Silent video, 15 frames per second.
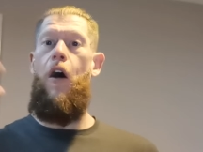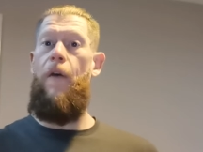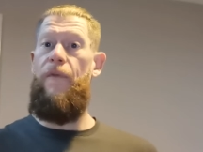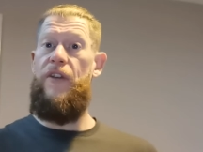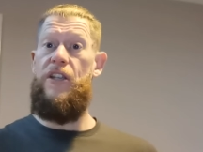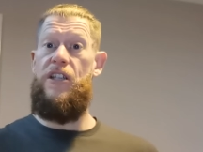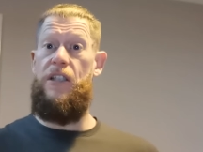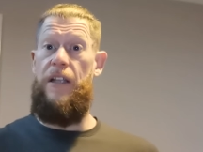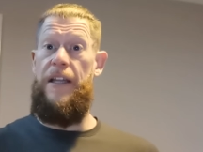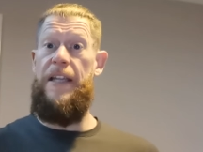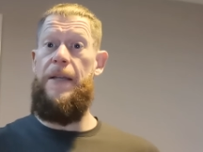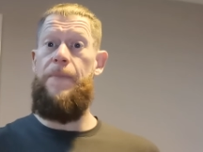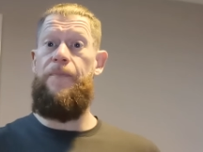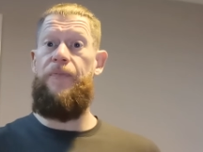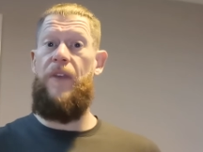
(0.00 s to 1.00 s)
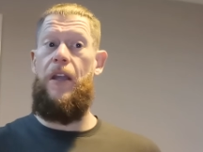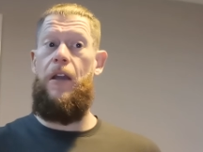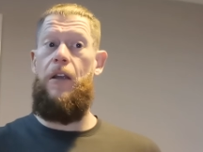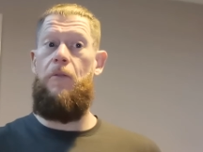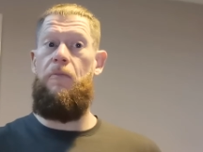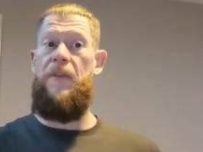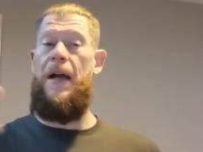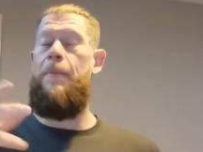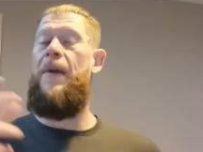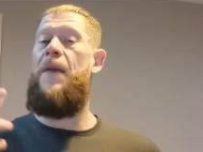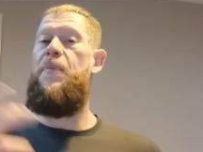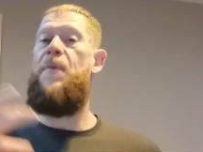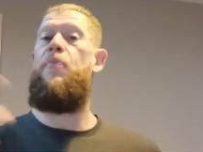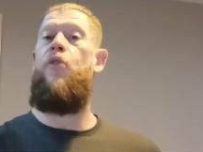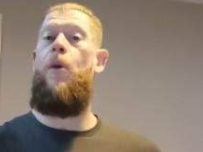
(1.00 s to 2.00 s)
Obviously, that
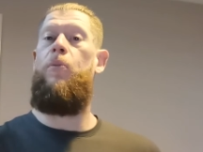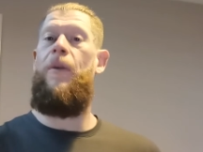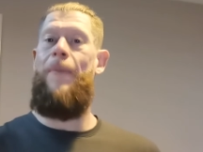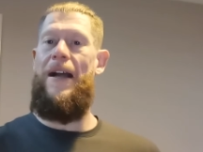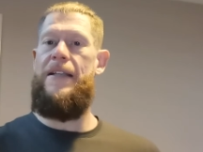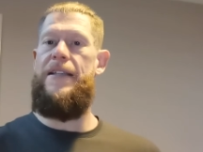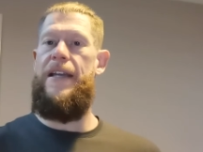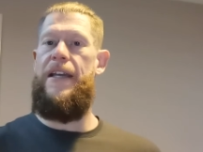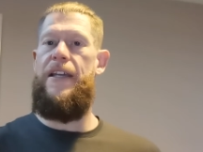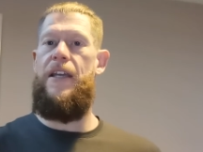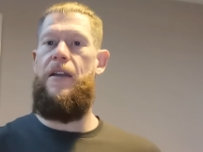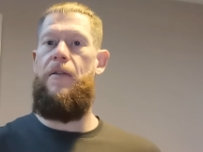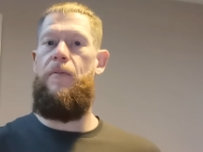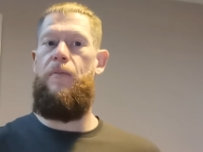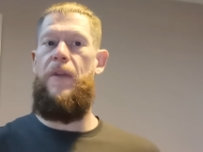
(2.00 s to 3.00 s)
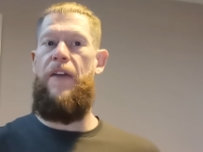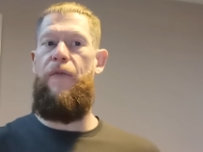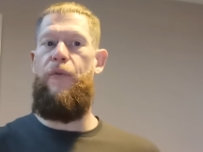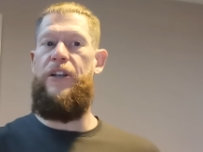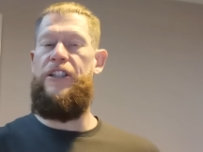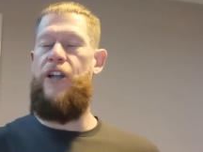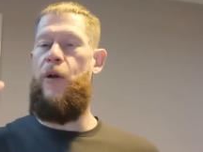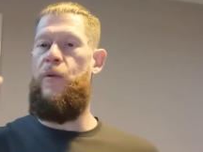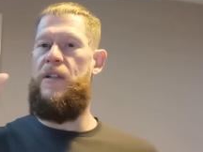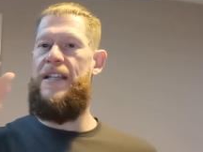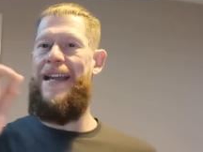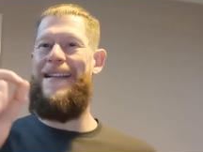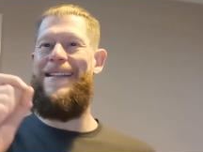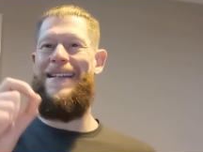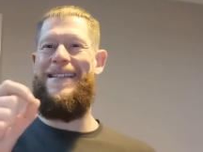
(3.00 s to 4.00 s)
might be problematic if we don't
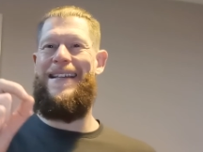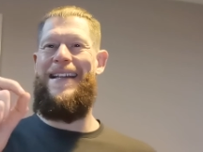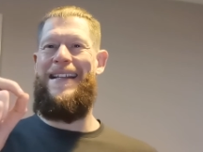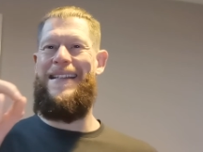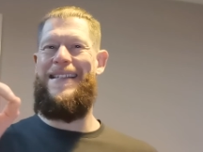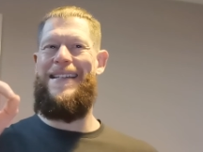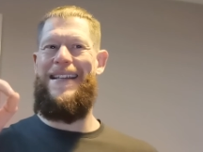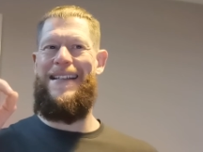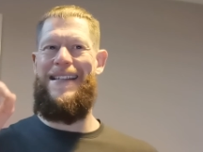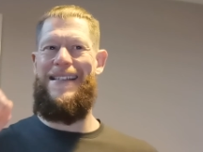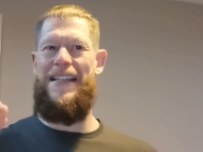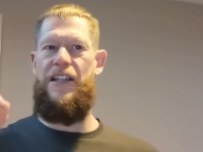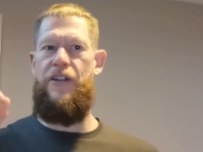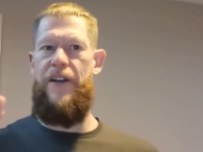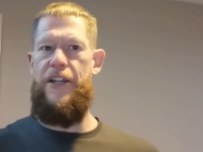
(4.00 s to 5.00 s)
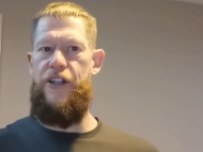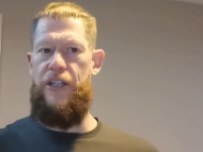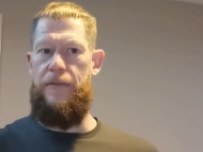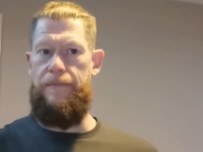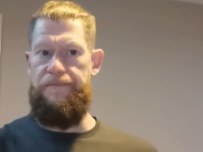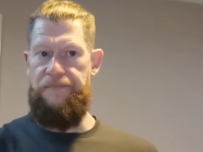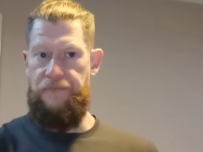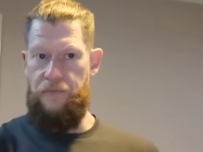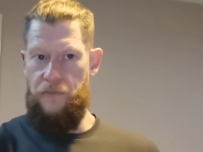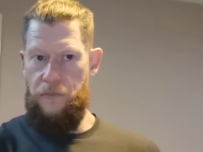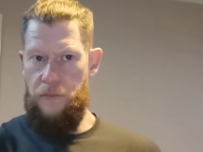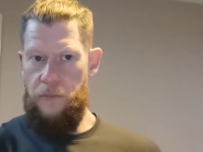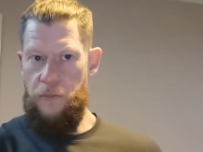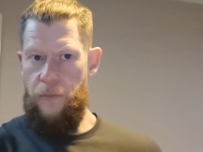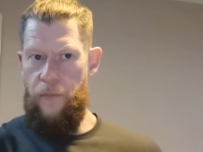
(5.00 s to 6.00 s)
take this into consideration.
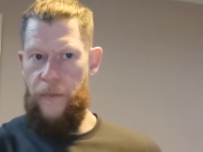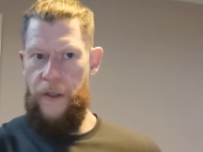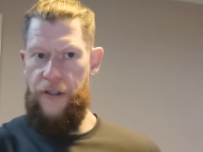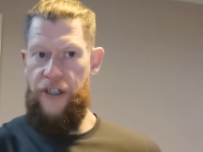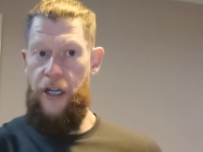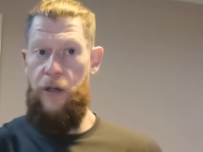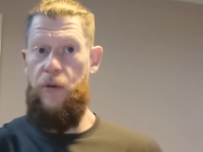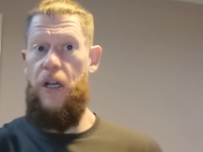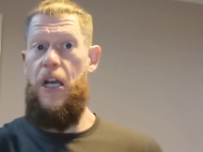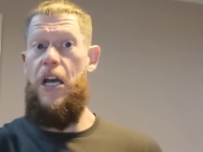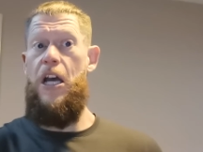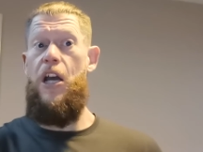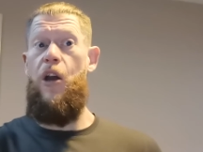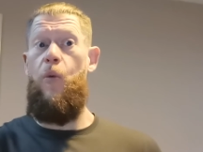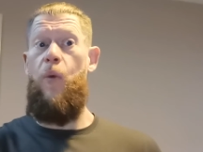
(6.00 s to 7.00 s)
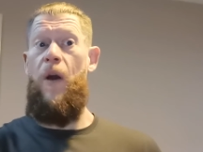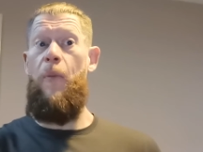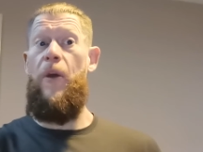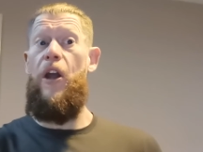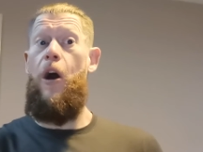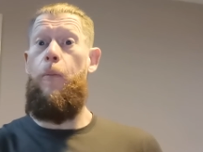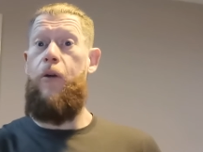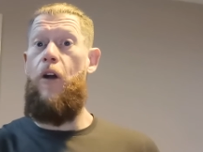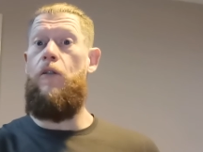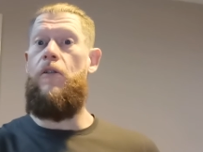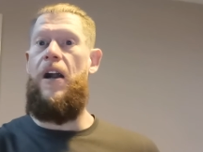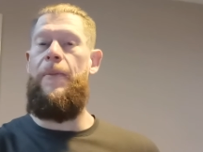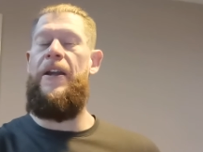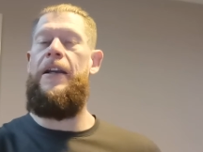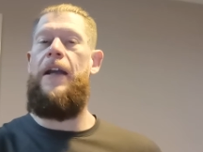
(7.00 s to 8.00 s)
So when we are
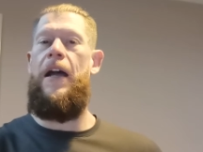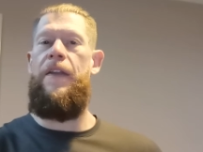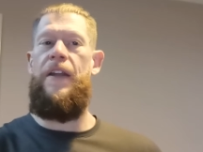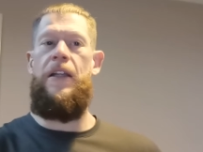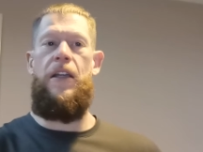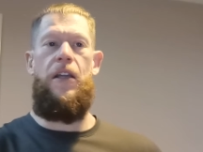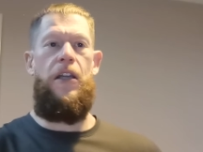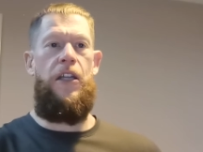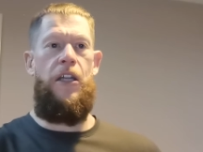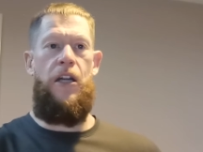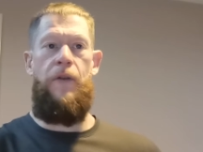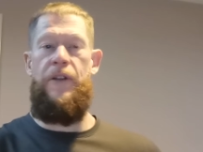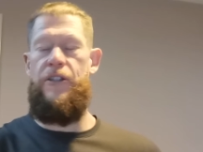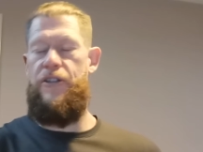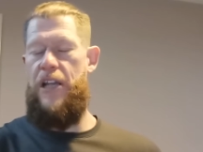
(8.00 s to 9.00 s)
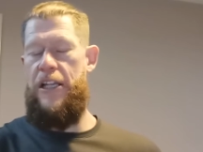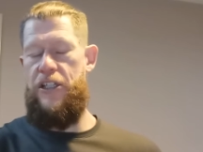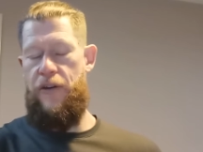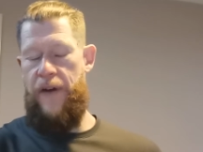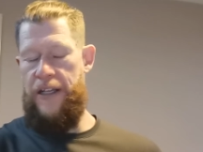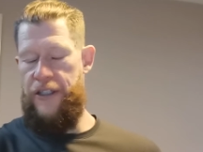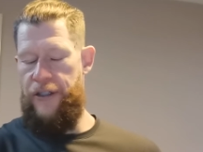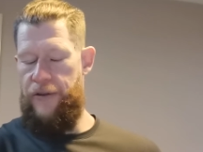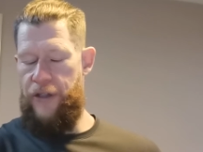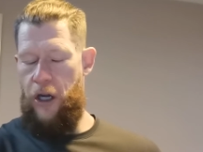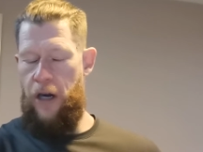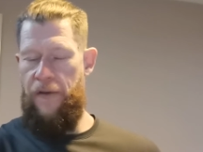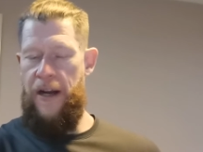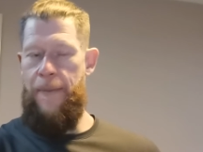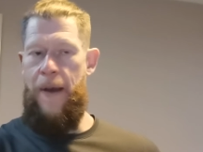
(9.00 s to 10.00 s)
programming, I think, it's great to use
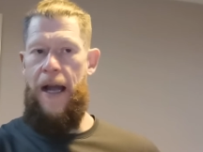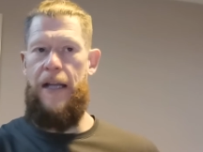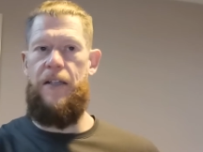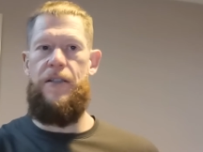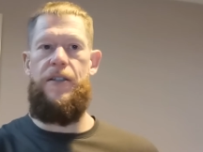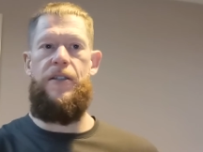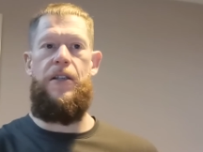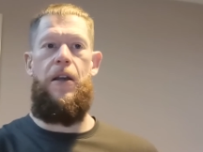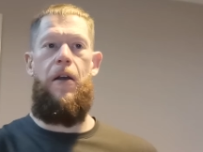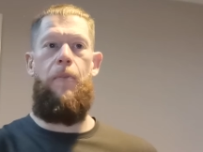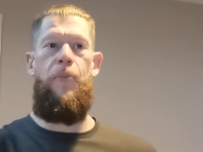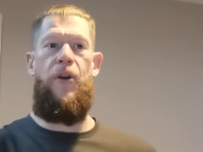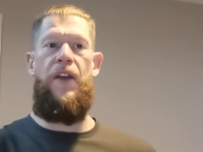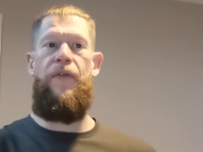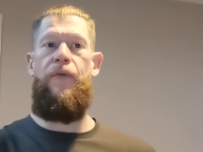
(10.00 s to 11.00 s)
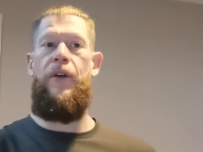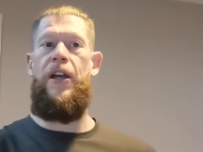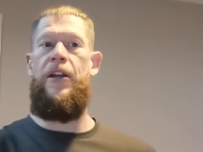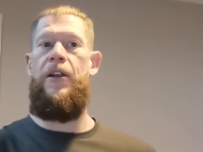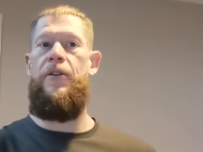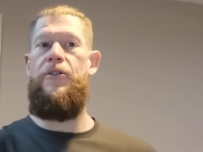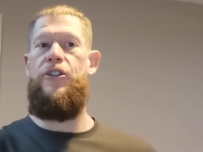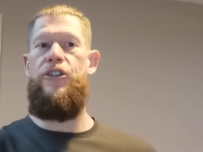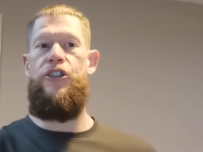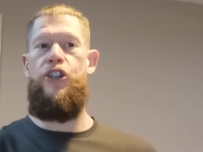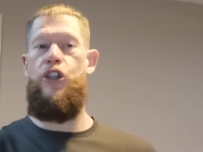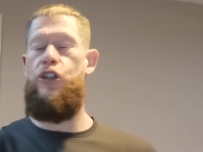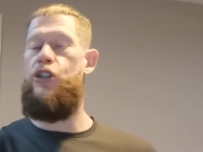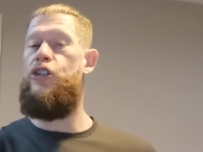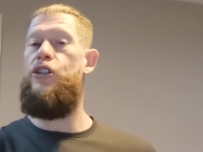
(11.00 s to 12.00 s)
heart rate max, but if we're going to
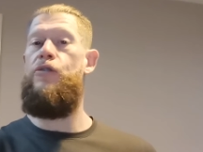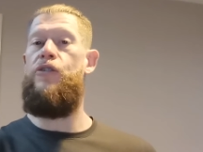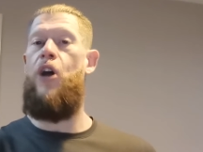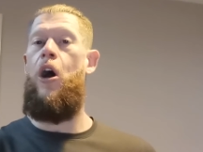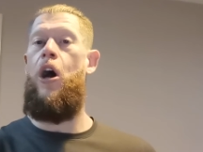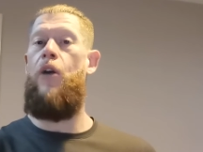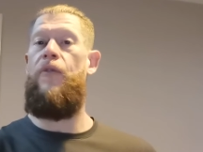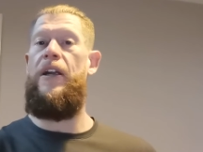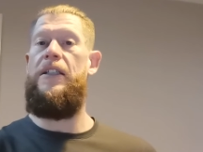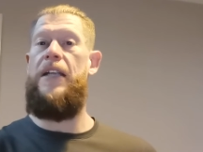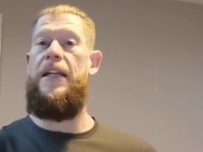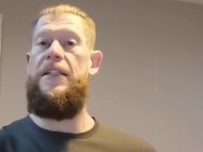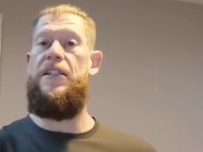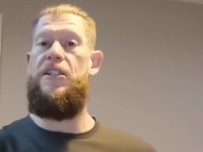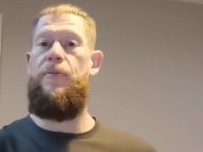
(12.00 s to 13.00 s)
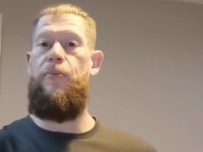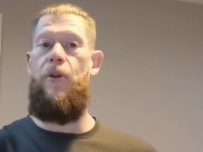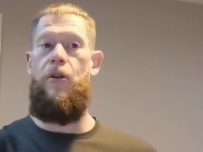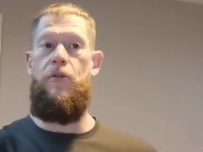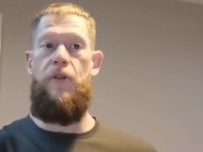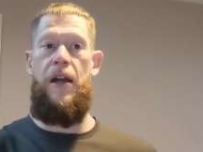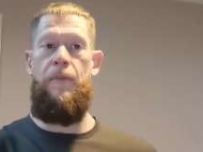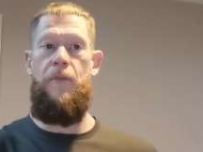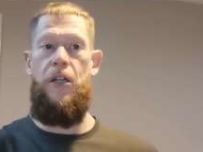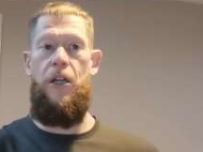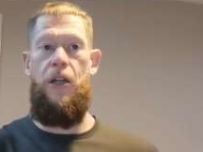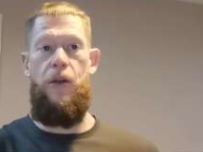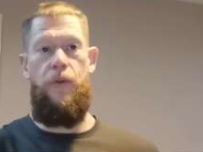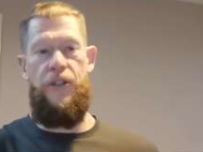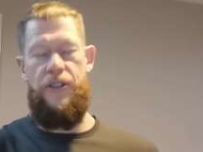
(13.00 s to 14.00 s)
just use heart rate data to program,
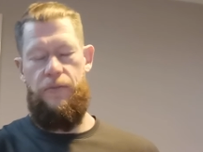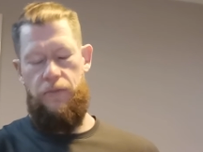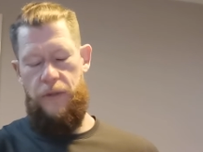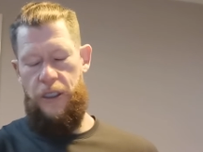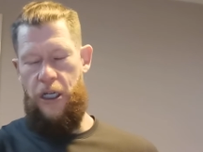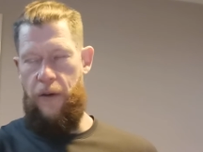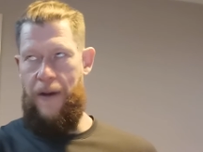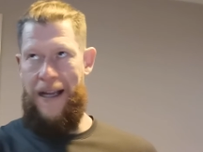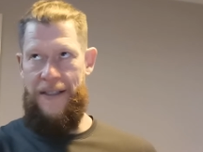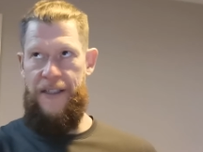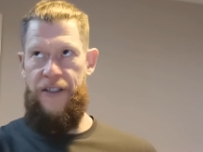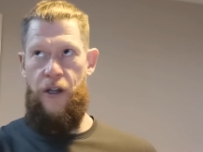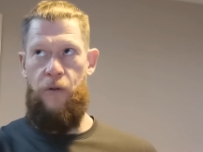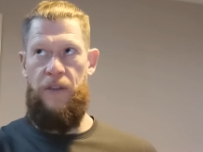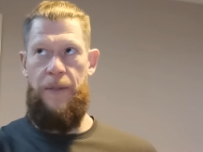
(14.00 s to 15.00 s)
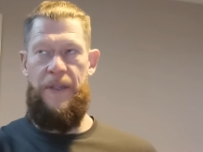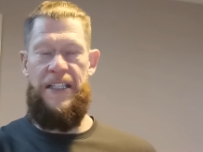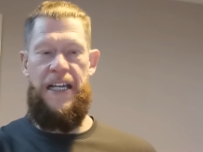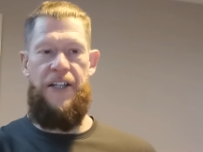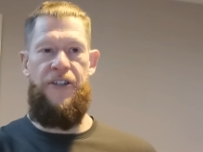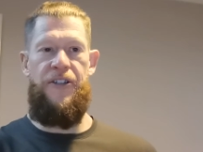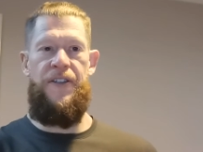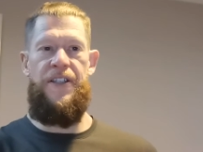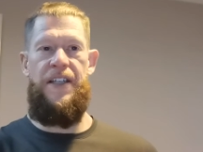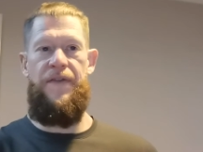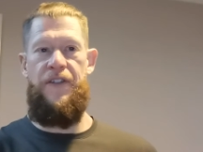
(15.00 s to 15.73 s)
which, has its own limitations,